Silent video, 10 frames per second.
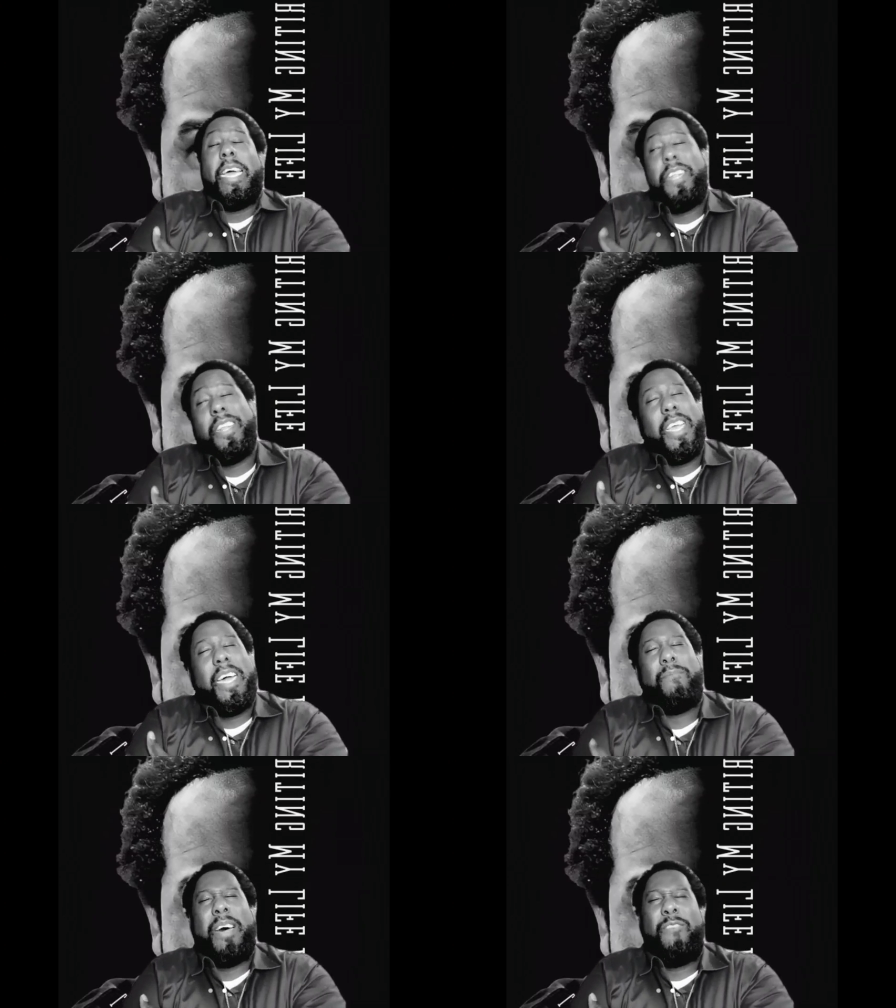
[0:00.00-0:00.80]
At
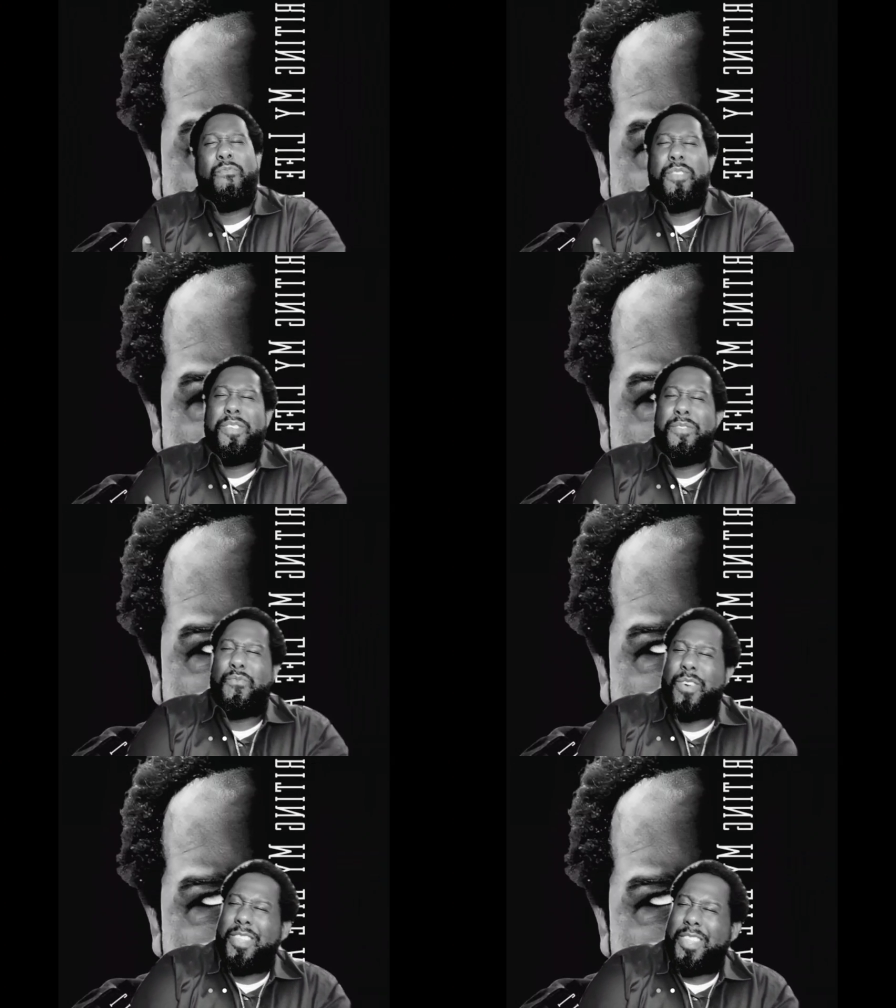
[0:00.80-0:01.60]
that time, I
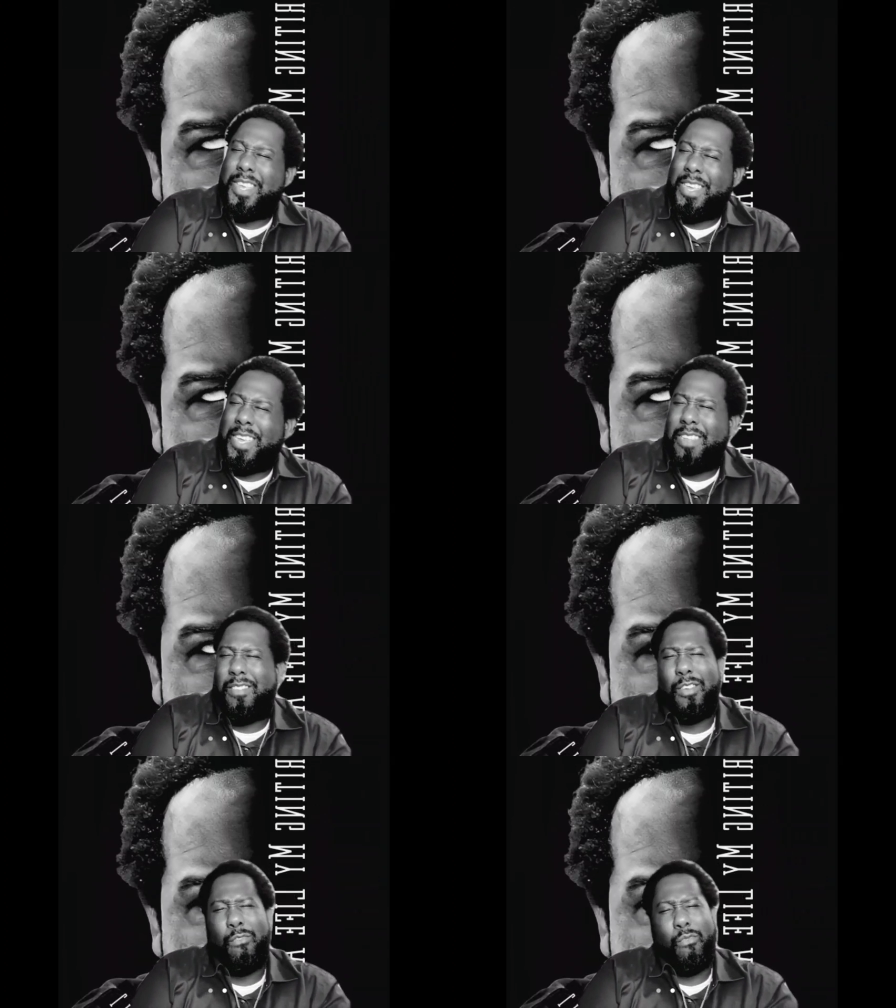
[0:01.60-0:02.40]
really wasn't
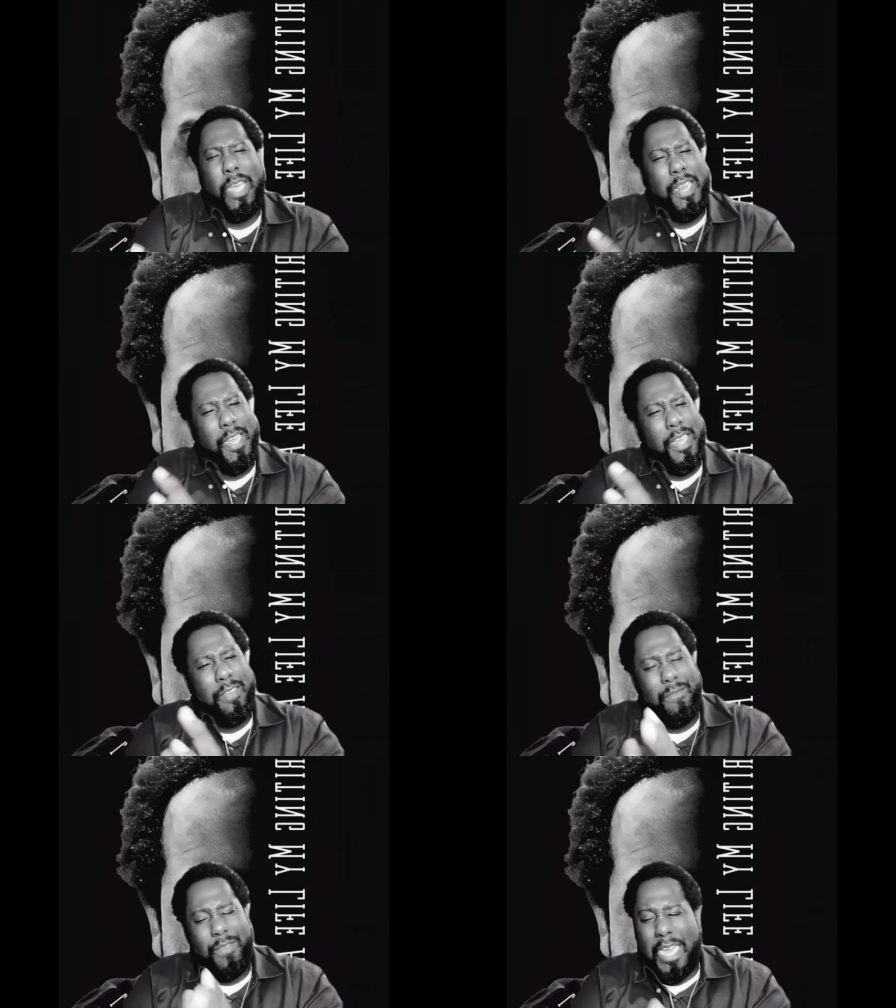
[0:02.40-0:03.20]
into
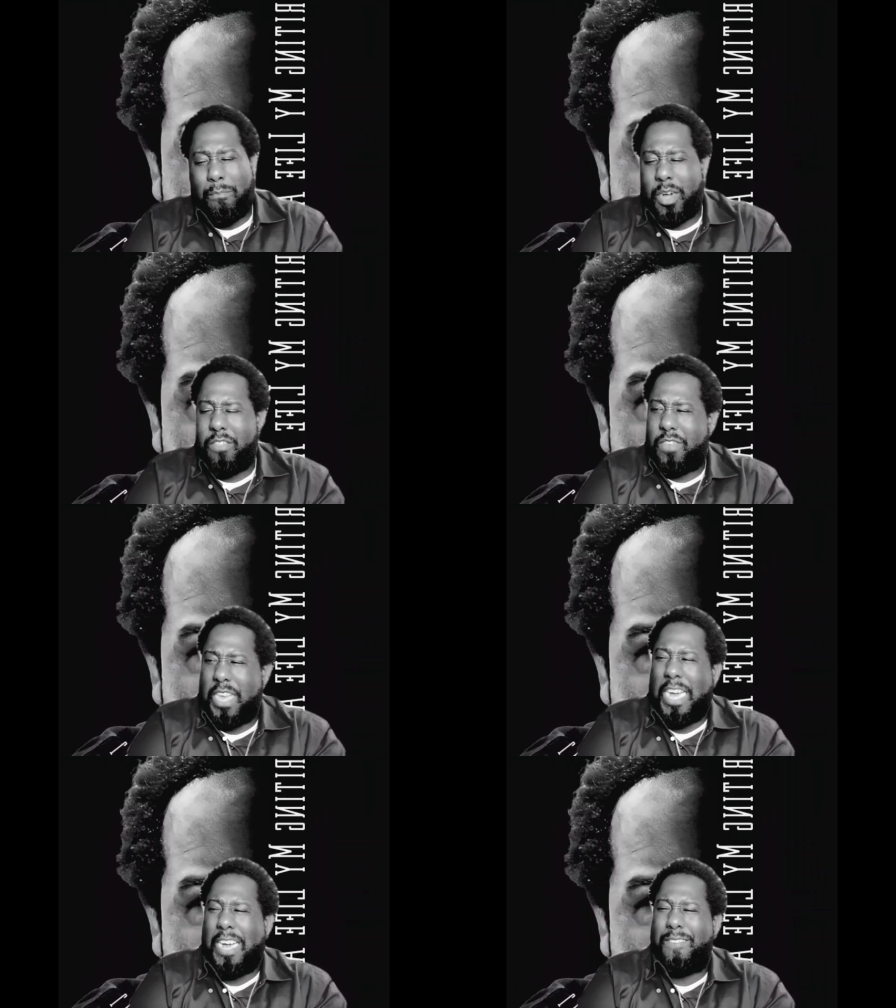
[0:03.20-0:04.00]
writing that
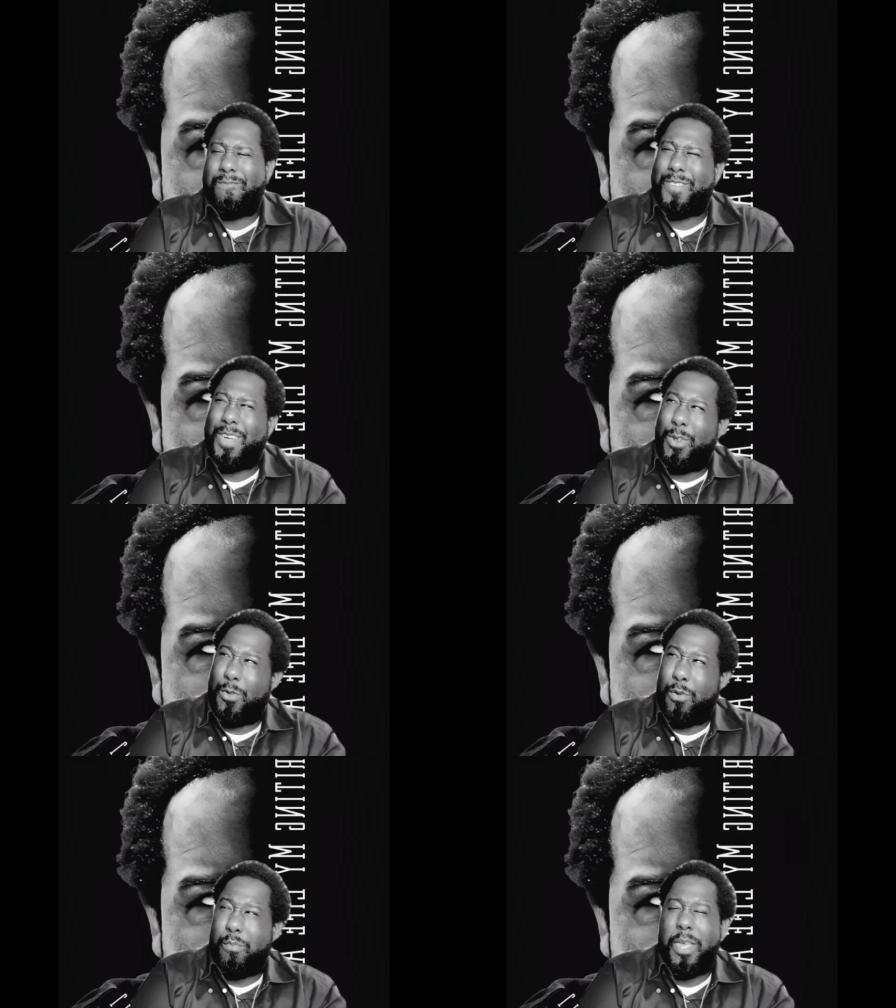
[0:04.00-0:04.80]
much, a
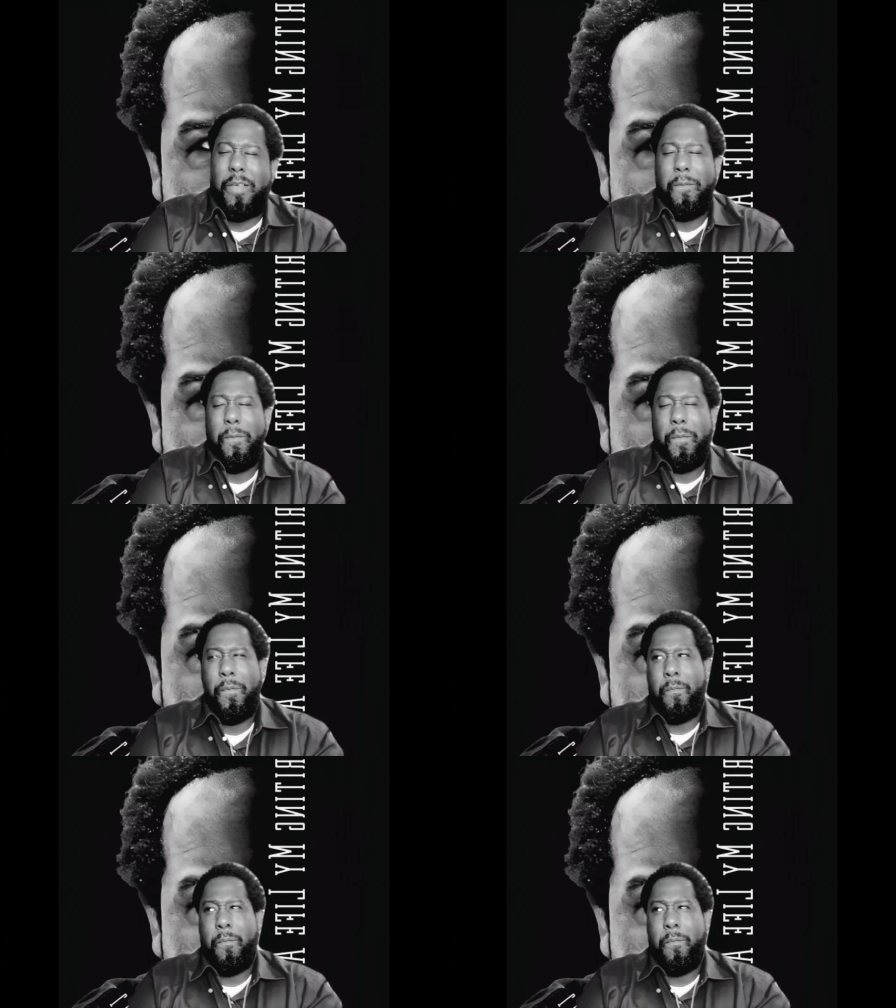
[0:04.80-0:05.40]
little bit,